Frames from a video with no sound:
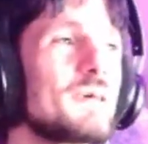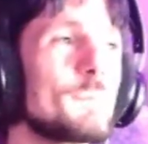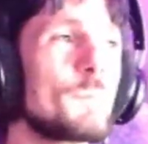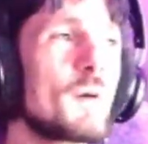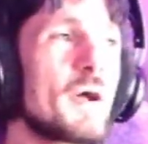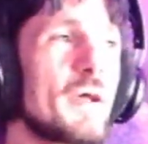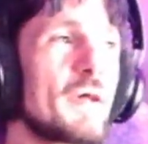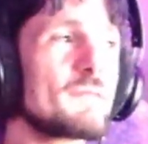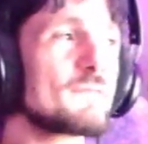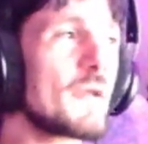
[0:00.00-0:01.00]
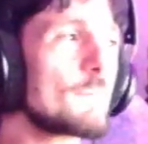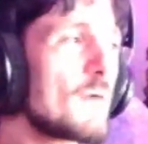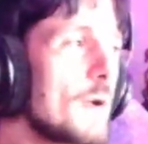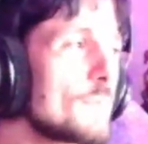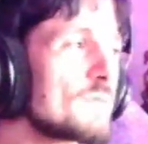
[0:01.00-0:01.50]
But at the same
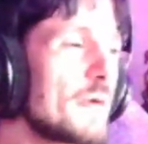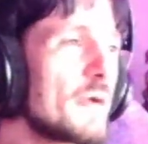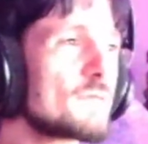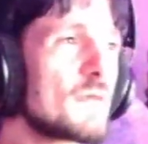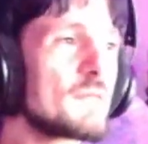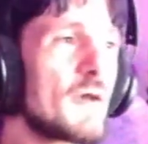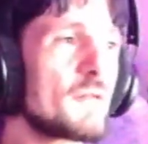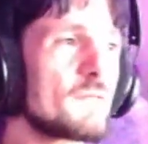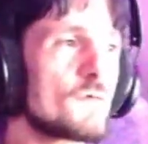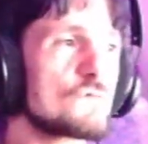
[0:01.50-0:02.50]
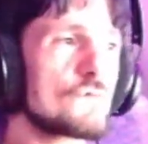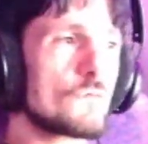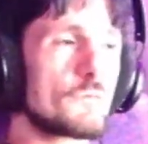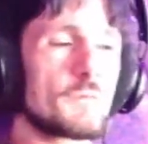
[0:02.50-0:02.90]
time, it's like I said, now that there's children